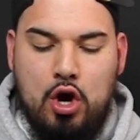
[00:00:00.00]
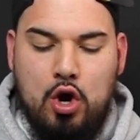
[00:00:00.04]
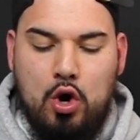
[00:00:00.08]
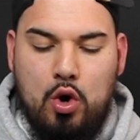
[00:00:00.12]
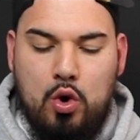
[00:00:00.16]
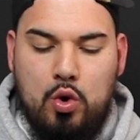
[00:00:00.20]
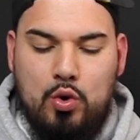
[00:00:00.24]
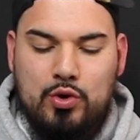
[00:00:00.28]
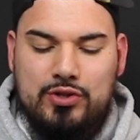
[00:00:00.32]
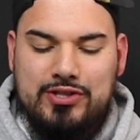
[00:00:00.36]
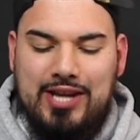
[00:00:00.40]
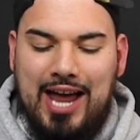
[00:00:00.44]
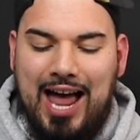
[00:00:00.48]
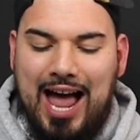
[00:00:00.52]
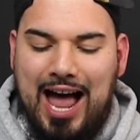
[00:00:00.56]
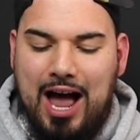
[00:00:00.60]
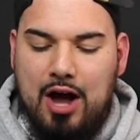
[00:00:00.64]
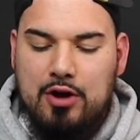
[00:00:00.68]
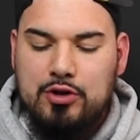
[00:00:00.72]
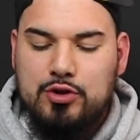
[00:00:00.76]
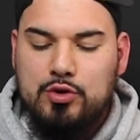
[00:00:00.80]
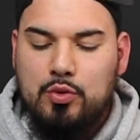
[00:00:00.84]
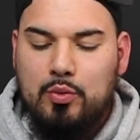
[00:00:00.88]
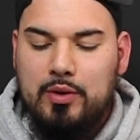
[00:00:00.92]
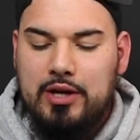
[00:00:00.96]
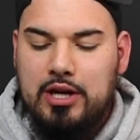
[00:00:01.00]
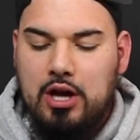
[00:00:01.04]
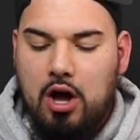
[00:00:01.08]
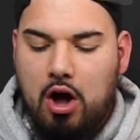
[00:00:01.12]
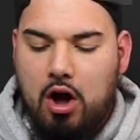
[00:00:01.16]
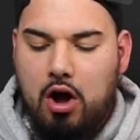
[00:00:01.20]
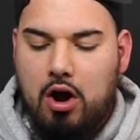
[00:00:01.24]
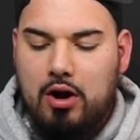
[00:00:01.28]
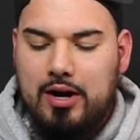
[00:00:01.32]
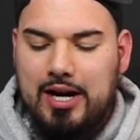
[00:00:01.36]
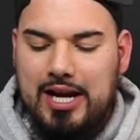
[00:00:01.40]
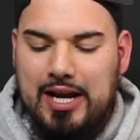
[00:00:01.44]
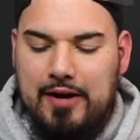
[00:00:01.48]
whose house we
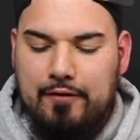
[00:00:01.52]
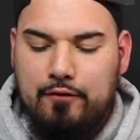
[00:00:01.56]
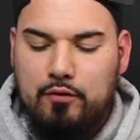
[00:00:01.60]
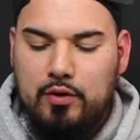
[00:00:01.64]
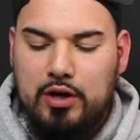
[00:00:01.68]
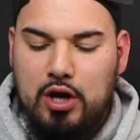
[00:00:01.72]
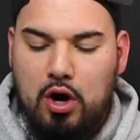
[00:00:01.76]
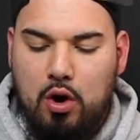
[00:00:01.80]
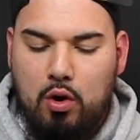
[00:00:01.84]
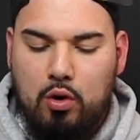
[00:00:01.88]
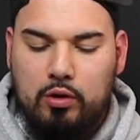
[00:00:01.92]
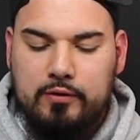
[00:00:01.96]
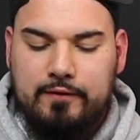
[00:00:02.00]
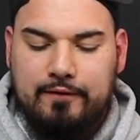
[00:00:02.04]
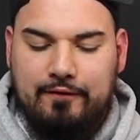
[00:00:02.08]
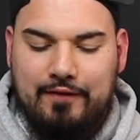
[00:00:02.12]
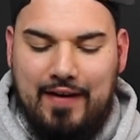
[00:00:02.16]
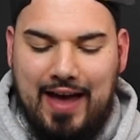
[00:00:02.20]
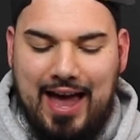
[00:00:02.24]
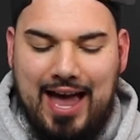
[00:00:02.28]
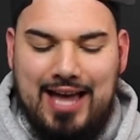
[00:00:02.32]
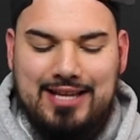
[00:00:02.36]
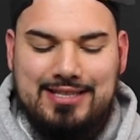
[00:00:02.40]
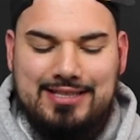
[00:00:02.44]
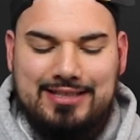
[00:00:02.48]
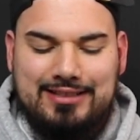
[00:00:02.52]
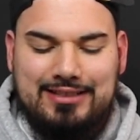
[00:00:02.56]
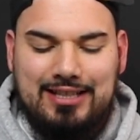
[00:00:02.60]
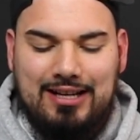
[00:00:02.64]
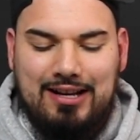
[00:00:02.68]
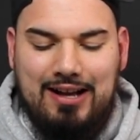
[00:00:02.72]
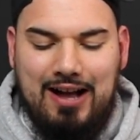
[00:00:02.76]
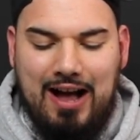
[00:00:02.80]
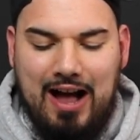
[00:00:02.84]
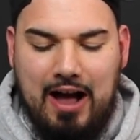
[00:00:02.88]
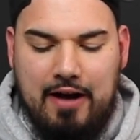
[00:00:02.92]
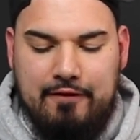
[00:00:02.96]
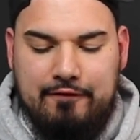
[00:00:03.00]
are if we hold fast the
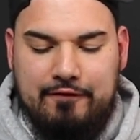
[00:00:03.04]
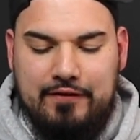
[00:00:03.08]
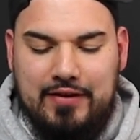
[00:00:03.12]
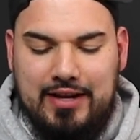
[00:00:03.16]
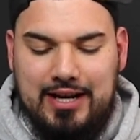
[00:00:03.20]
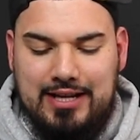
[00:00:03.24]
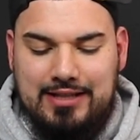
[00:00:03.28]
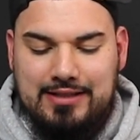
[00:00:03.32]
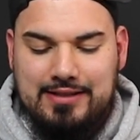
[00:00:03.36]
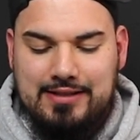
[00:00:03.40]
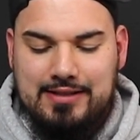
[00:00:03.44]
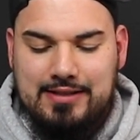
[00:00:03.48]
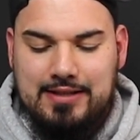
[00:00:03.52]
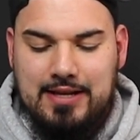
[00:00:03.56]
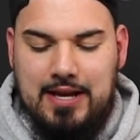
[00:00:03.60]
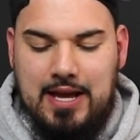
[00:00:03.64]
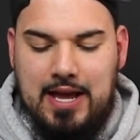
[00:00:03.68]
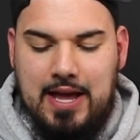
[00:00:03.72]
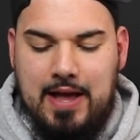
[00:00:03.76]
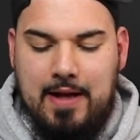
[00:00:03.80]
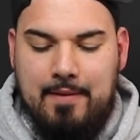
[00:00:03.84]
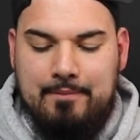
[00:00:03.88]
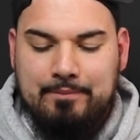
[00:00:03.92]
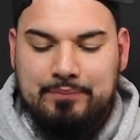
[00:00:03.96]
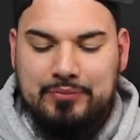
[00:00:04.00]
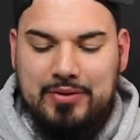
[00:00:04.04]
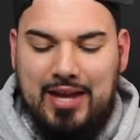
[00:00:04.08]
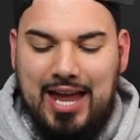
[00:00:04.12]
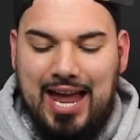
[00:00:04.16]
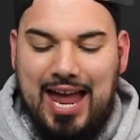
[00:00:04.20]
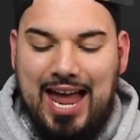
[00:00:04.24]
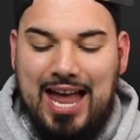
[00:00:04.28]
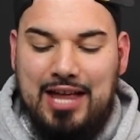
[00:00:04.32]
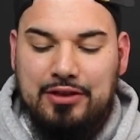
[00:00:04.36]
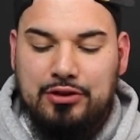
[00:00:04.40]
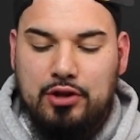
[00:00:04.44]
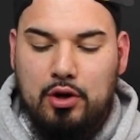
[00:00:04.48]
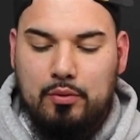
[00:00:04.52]
confidence
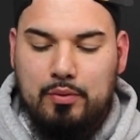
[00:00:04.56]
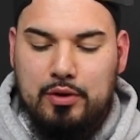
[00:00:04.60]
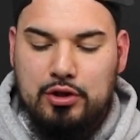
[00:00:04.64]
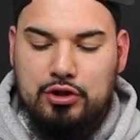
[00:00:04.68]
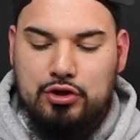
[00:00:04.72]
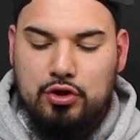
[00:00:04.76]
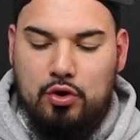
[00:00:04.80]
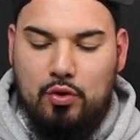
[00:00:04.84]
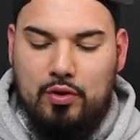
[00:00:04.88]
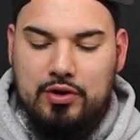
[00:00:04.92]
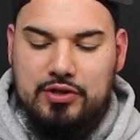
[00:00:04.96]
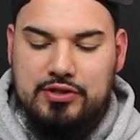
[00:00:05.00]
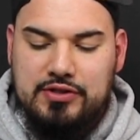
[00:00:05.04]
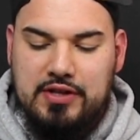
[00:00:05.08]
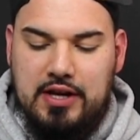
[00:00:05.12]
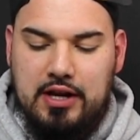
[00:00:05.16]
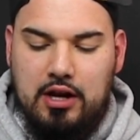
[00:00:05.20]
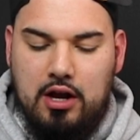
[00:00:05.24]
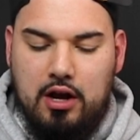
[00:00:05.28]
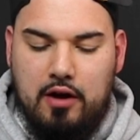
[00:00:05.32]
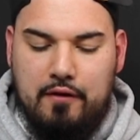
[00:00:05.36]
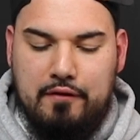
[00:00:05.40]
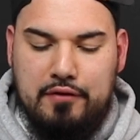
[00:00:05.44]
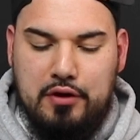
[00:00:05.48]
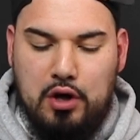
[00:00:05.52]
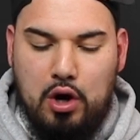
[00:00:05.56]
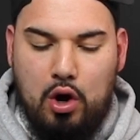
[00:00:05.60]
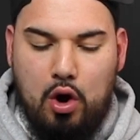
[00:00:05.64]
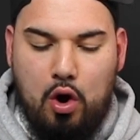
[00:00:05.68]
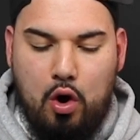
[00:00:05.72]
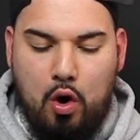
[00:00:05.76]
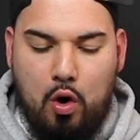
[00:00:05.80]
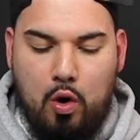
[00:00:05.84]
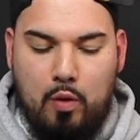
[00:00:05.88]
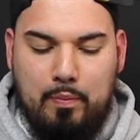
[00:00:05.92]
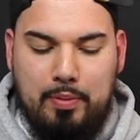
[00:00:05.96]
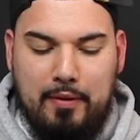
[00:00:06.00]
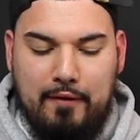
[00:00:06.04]
and the rejoicing of the
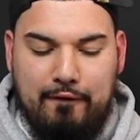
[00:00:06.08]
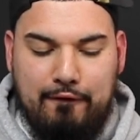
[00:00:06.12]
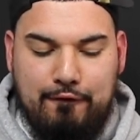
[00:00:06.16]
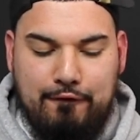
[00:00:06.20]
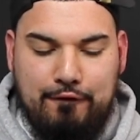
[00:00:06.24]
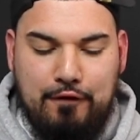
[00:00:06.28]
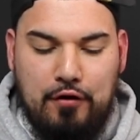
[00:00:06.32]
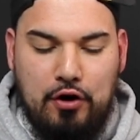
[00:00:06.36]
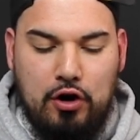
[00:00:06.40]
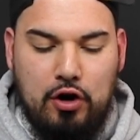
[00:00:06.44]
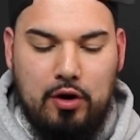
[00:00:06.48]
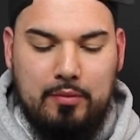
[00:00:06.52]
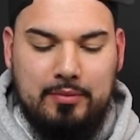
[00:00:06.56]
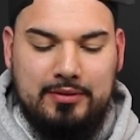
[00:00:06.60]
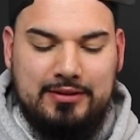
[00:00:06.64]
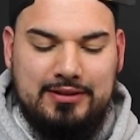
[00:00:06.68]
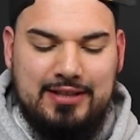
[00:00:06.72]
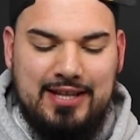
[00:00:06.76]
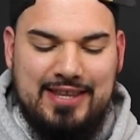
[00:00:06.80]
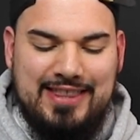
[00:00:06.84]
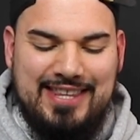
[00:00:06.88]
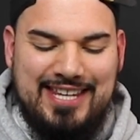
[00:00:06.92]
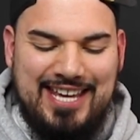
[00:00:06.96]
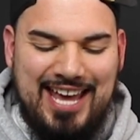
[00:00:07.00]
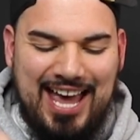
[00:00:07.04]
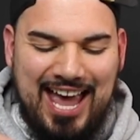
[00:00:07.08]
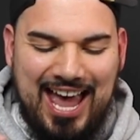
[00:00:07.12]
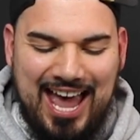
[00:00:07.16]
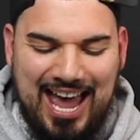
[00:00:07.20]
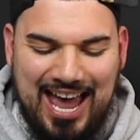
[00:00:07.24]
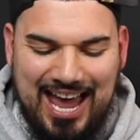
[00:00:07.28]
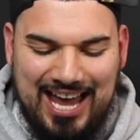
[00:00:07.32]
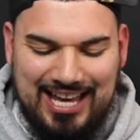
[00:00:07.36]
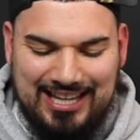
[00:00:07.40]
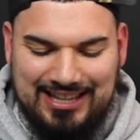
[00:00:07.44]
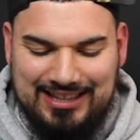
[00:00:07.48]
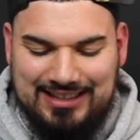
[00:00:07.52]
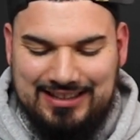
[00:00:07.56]
hope firm to the
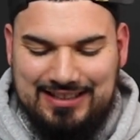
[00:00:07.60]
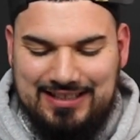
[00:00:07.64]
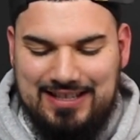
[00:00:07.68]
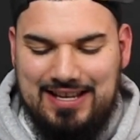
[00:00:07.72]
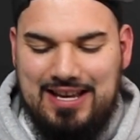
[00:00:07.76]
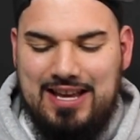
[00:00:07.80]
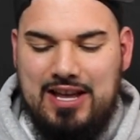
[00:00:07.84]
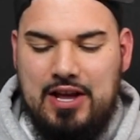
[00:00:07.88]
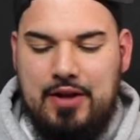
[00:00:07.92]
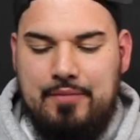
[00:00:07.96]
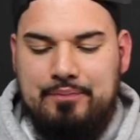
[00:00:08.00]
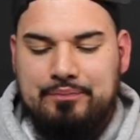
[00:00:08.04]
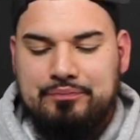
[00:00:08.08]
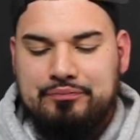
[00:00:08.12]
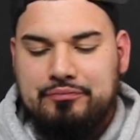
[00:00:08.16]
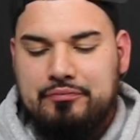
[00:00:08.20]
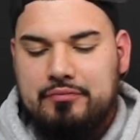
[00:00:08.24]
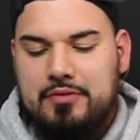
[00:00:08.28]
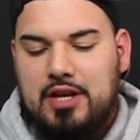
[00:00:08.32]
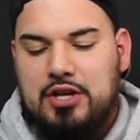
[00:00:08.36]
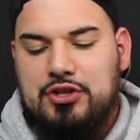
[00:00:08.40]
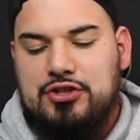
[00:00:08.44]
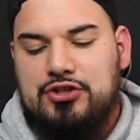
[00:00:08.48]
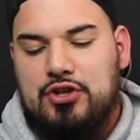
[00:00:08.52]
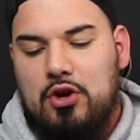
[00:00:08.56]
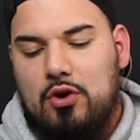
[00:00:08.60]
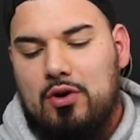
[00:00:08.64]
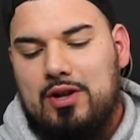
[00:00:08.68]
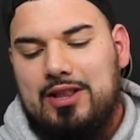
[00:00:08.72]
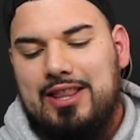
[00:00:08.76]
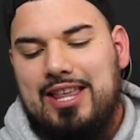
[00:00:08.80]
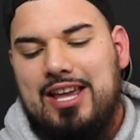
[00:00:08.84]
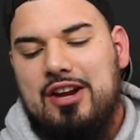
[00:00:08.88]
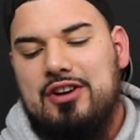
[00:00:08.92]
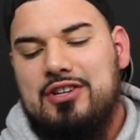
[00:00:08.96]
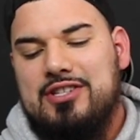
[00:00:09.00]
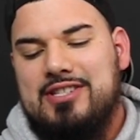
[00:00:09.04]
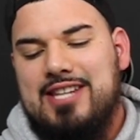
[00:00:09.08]
end. It's so
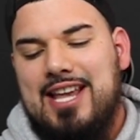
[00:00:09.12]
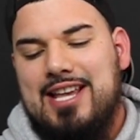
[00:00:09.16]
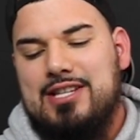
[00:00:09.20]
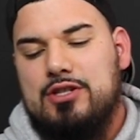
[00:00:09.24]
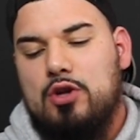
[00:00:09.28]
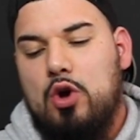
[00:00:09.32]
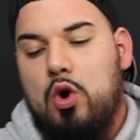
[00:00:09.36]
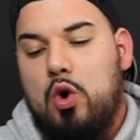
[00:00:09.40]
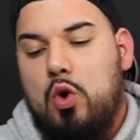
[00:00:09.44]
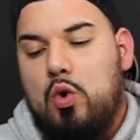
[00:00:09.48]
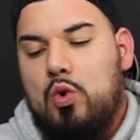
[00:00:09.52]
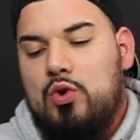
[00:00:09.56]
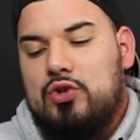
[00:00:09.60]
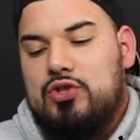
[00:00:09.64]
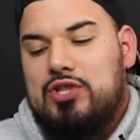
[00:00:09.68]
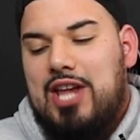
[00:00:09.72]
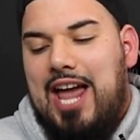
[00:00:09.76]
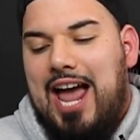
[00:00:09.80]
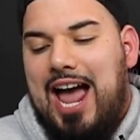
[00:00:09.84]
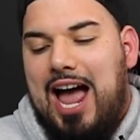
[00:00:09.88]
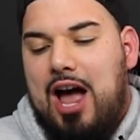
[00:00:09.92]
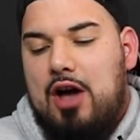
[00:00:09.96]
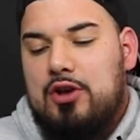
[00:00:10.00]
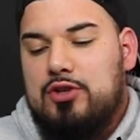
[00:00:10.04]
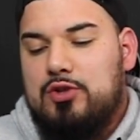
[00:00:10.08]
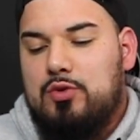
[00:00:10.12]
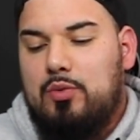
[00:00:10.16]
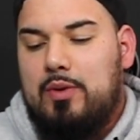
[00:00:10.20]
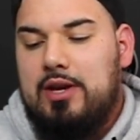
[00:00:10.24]
clear. It says whose house